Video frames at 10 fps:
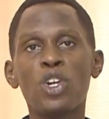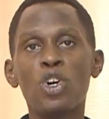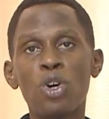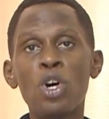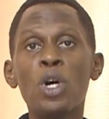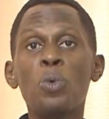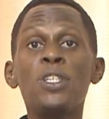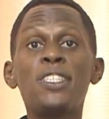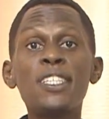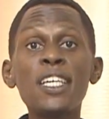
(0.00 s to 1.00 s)
No,
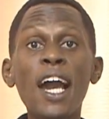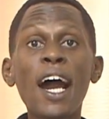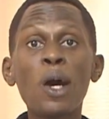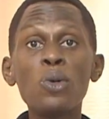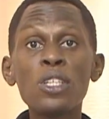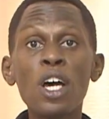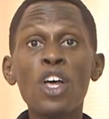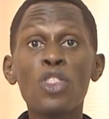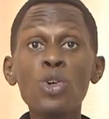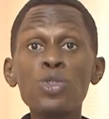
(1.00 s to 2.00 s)
we seek out
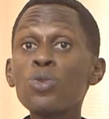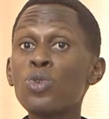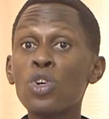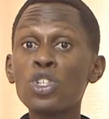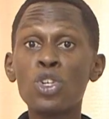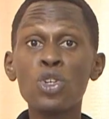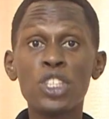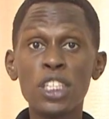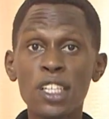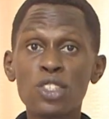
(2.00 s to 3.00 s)
those who do not know
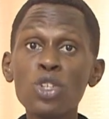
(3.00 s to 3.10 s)
Jesus,